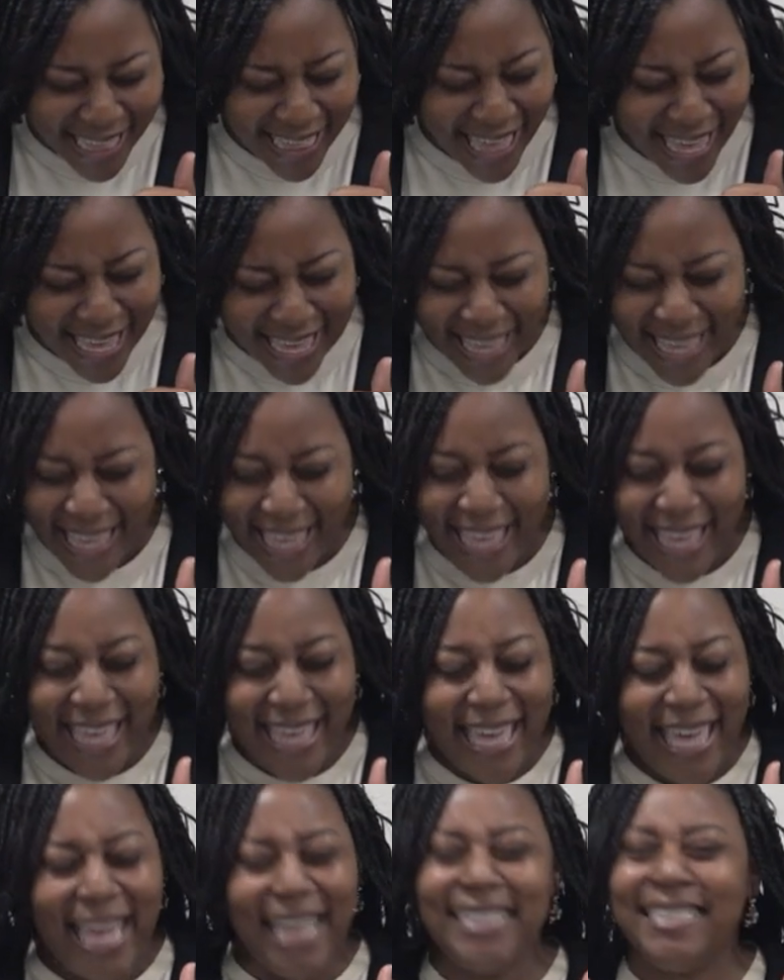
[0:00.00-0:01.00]
Like,
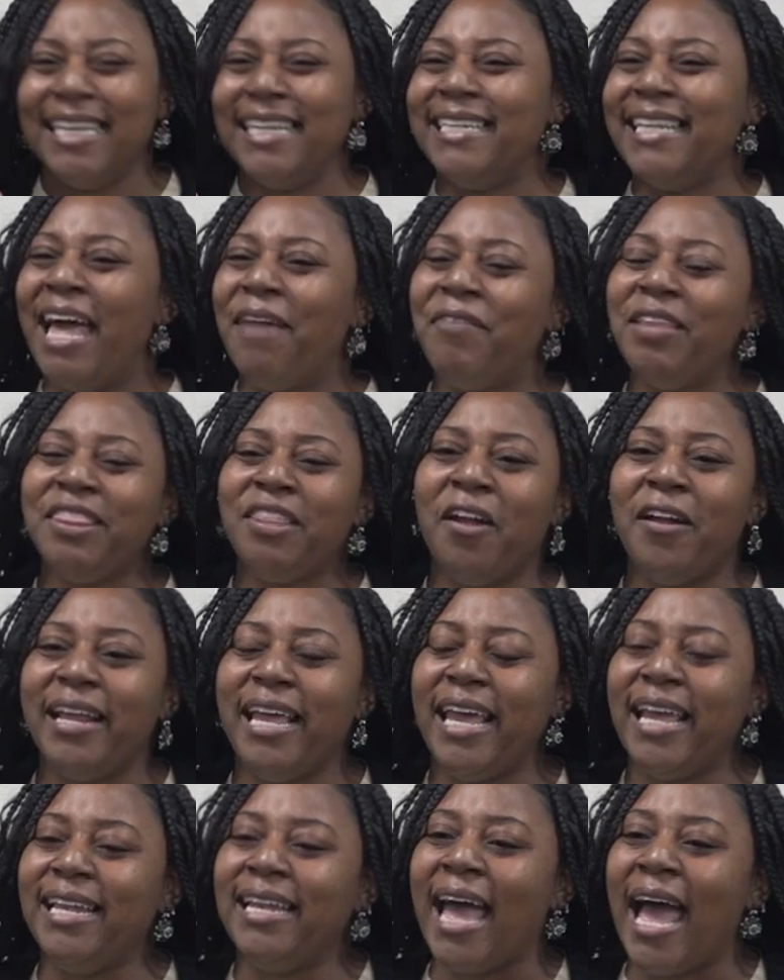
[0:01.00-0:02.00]
it's
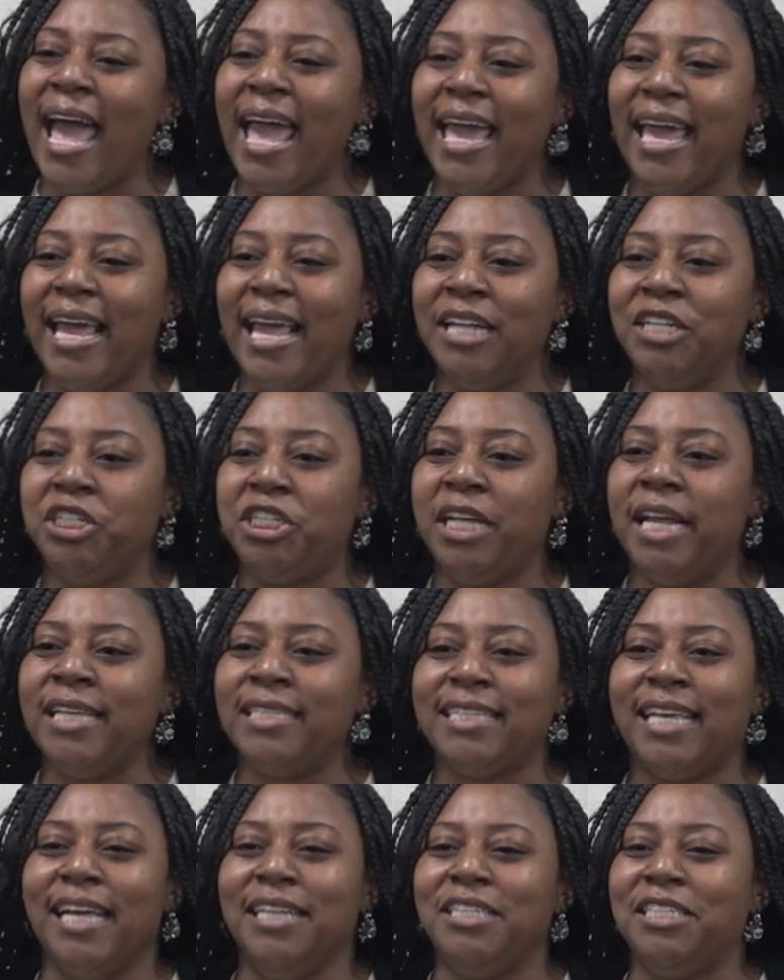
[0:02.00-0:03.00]
11:30 at night, and
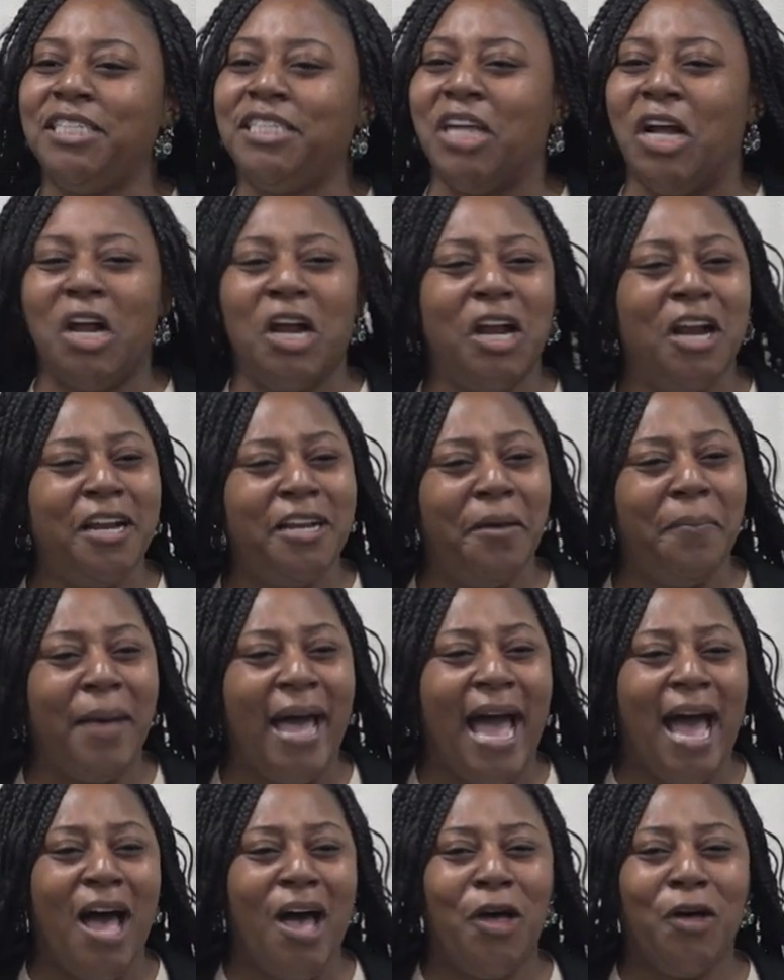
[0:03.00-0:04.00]
she's concerned
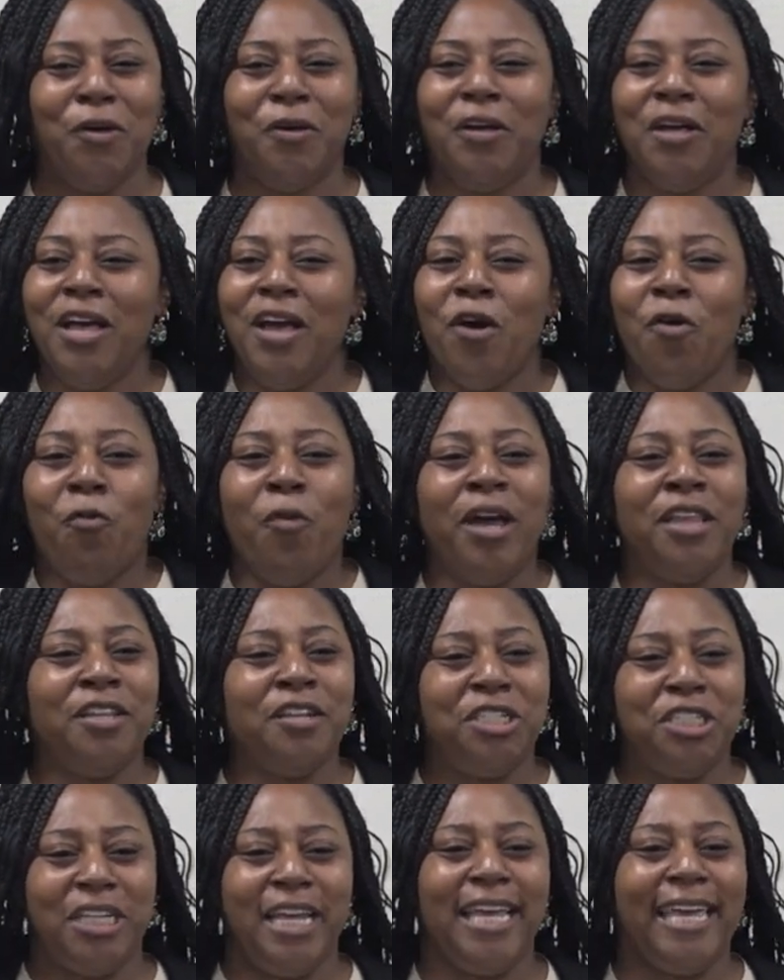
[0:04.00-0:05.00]
about
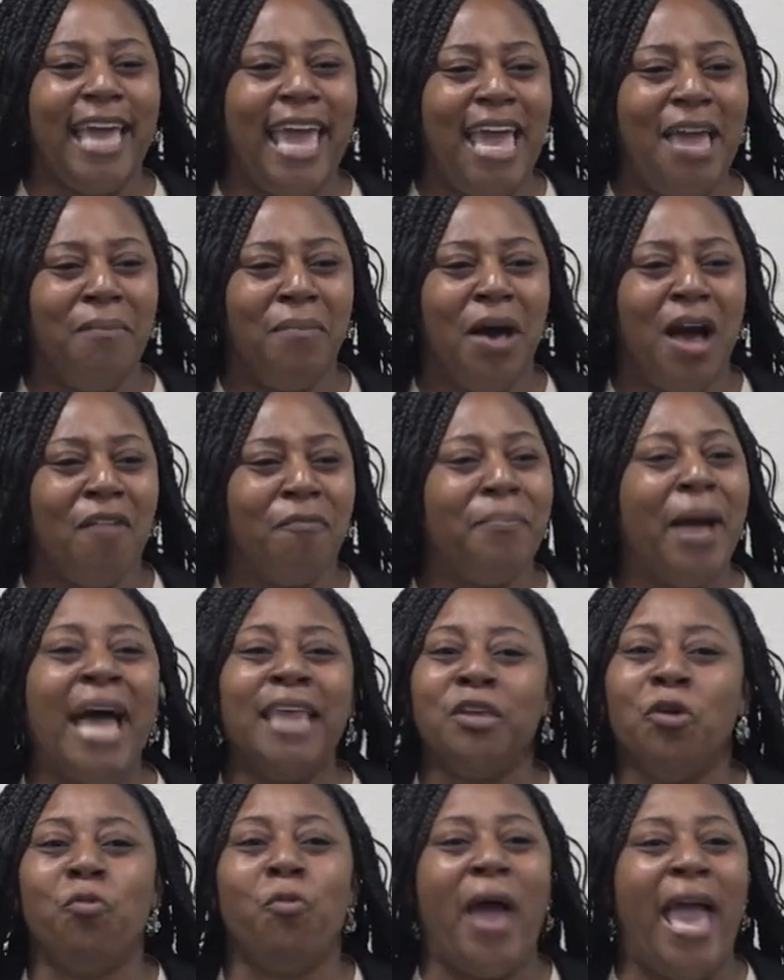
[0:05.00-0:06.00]
whether she came off." By
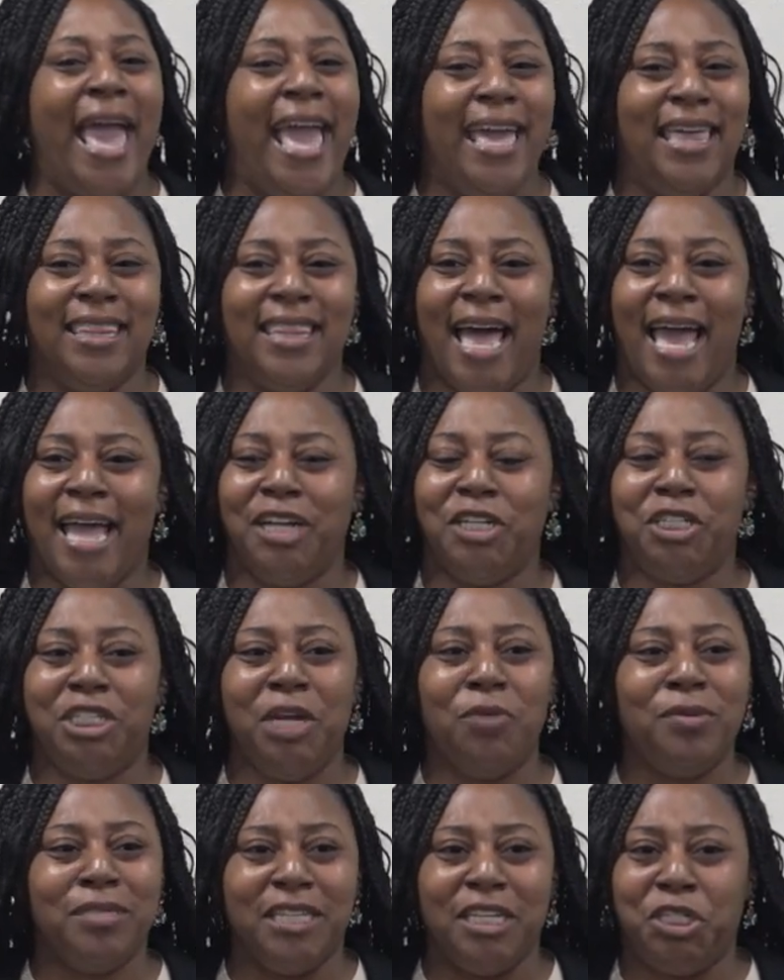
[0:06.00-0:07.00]
the way, like, she
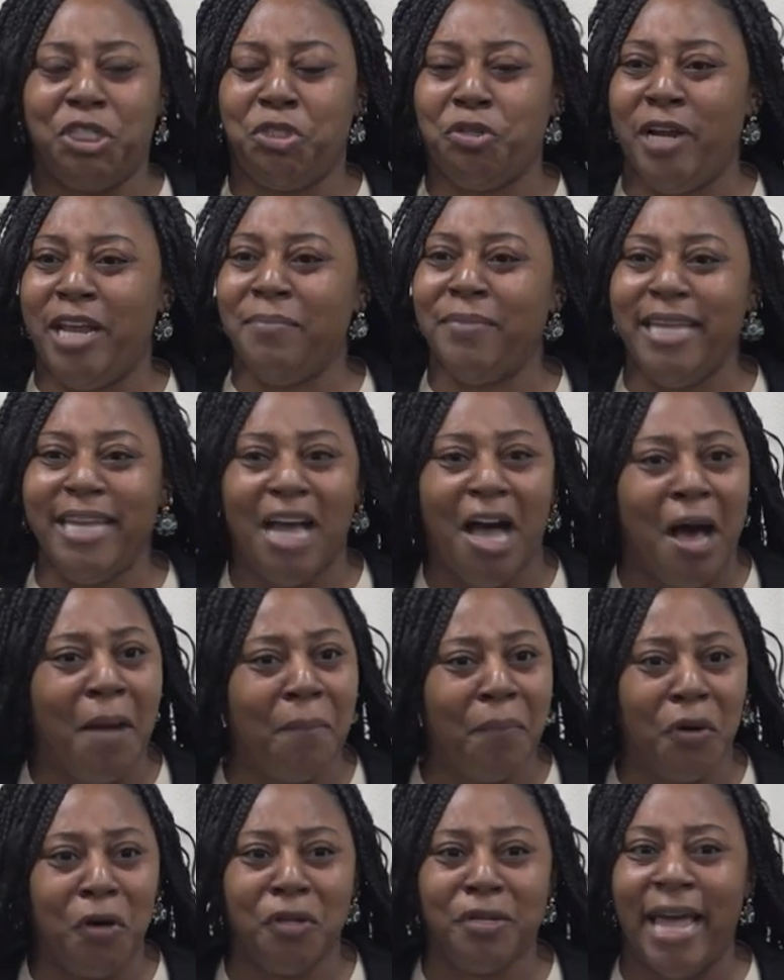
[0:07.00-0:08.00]
was extremely
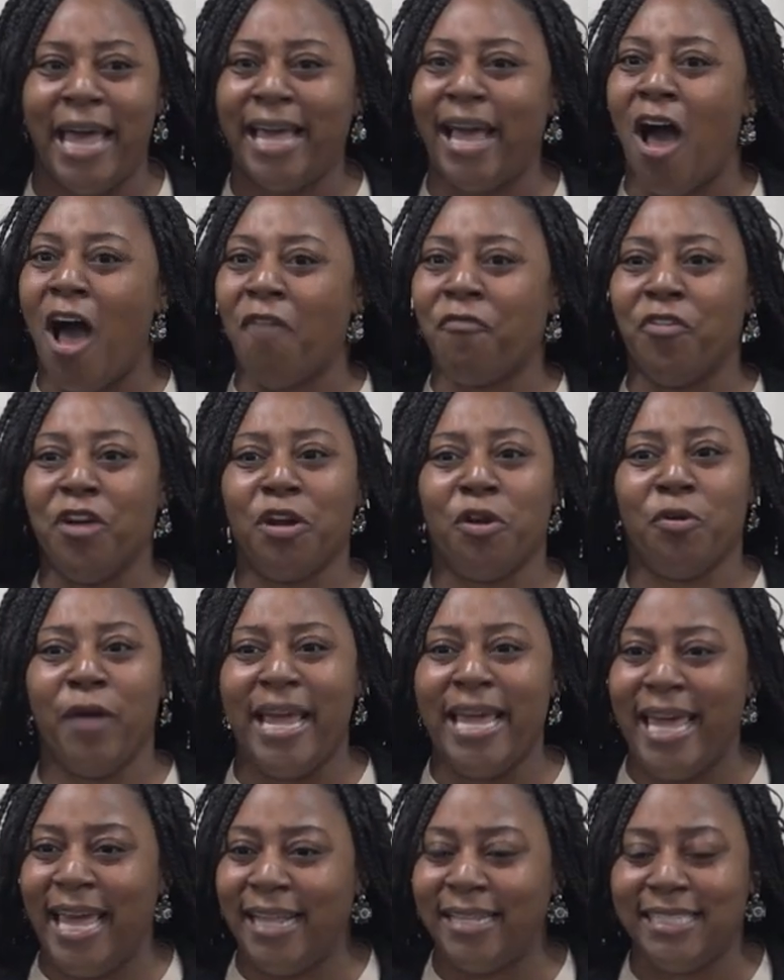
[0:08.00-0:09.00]
humble, like, offered
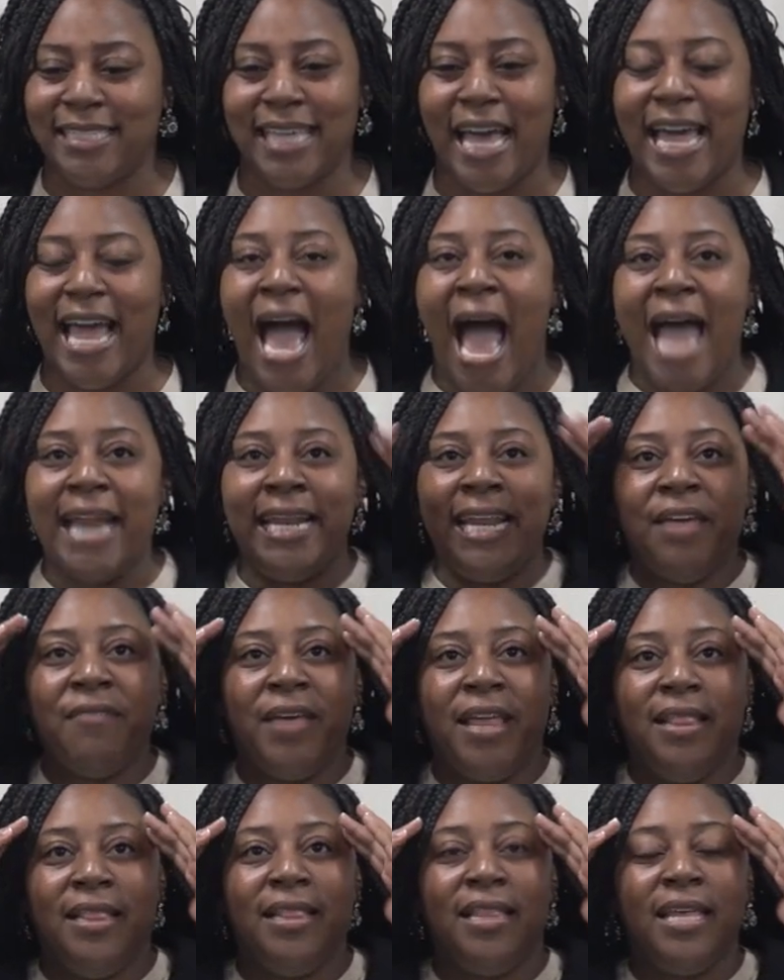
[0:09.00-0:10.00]
great insight. I didn't
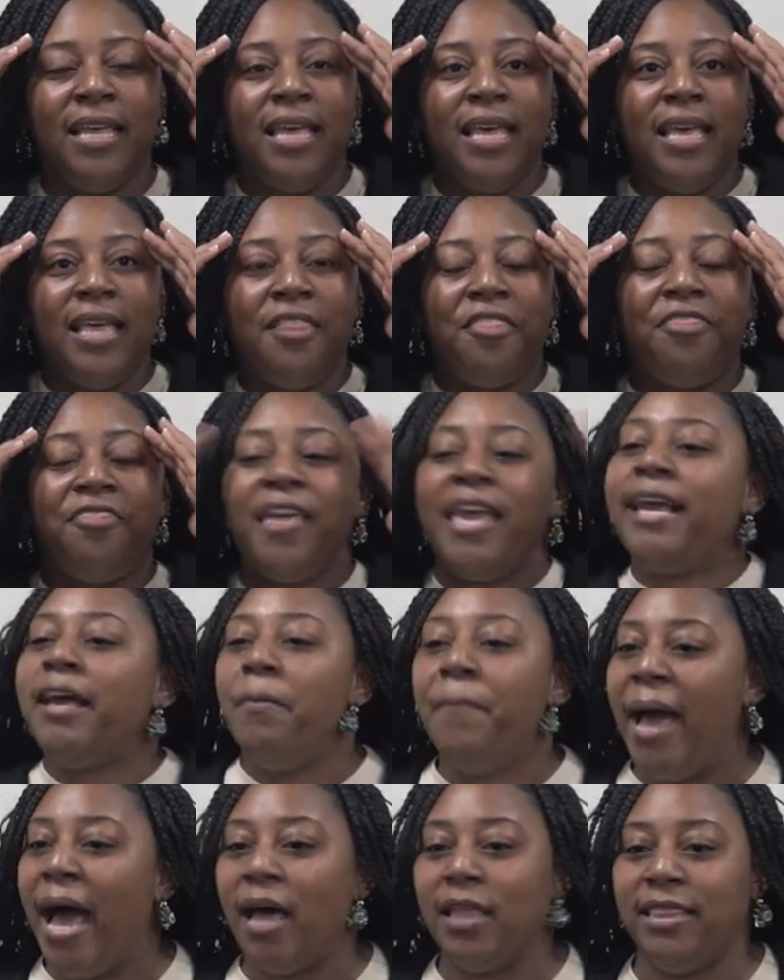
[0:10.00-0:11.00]
even think
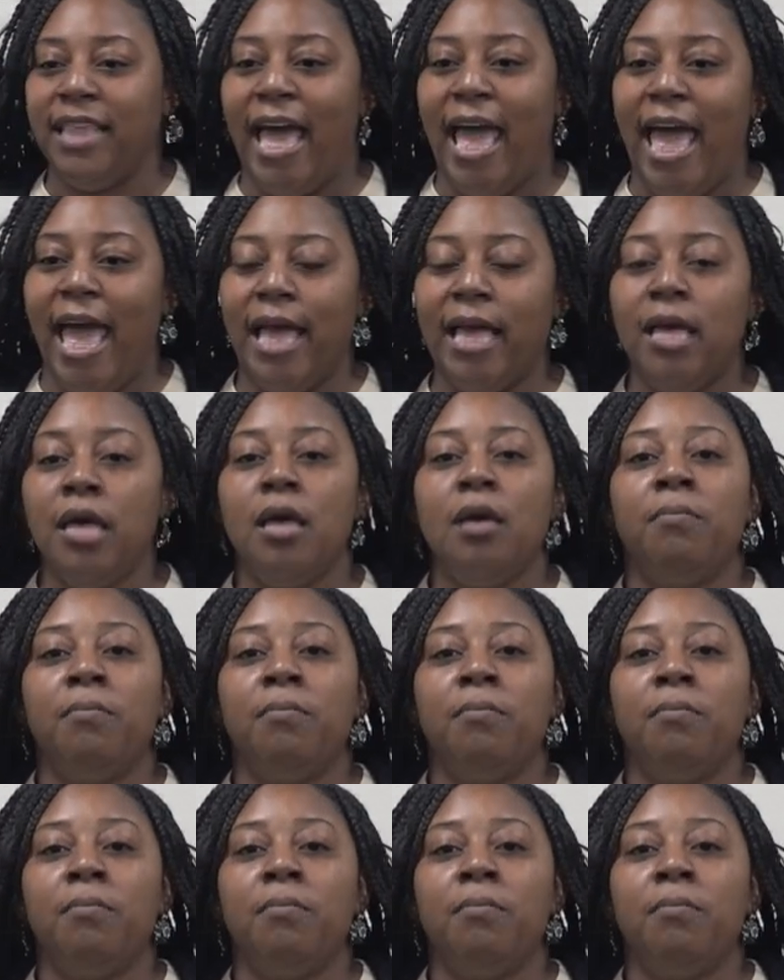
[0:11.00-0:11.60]
about that.